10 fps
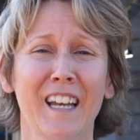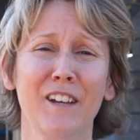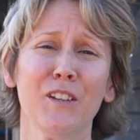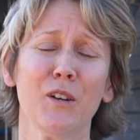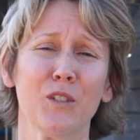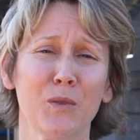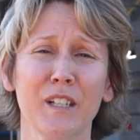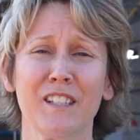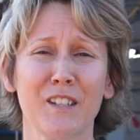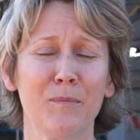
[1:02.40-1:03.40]
And even though it's
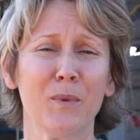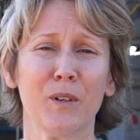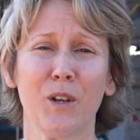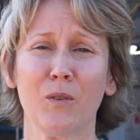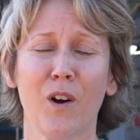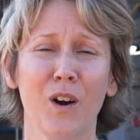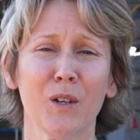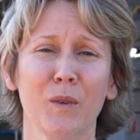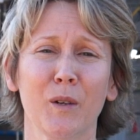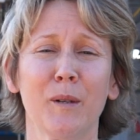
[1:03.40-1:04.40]
really simple and old
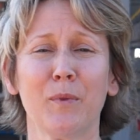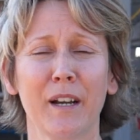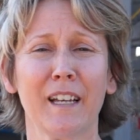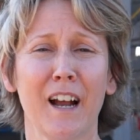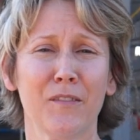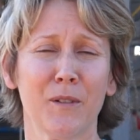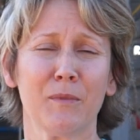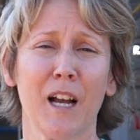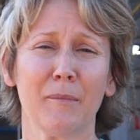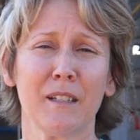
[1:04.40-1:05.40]
hardware, we bring it out from
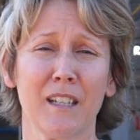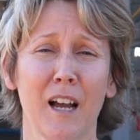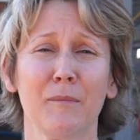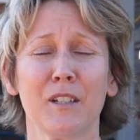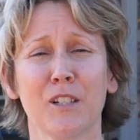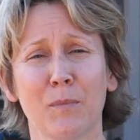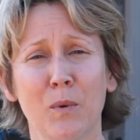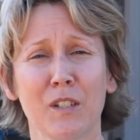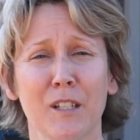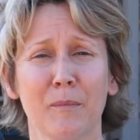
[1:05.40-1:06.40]
time to time to
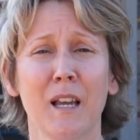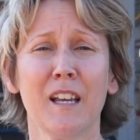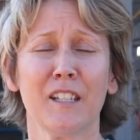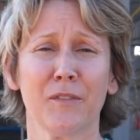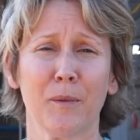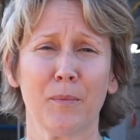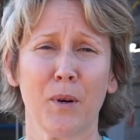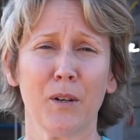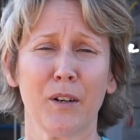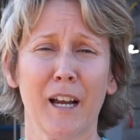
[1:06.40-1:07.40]
support some different
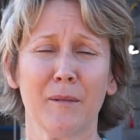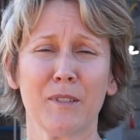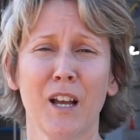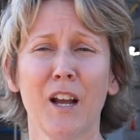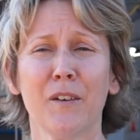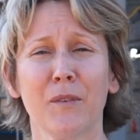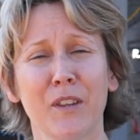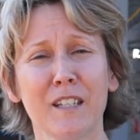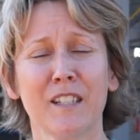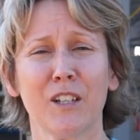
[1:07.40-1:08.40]
programs. For
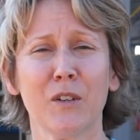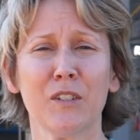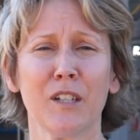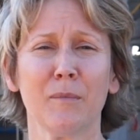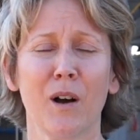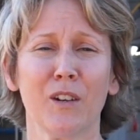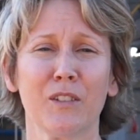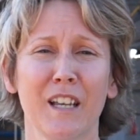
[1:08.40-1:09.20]
this acoustic model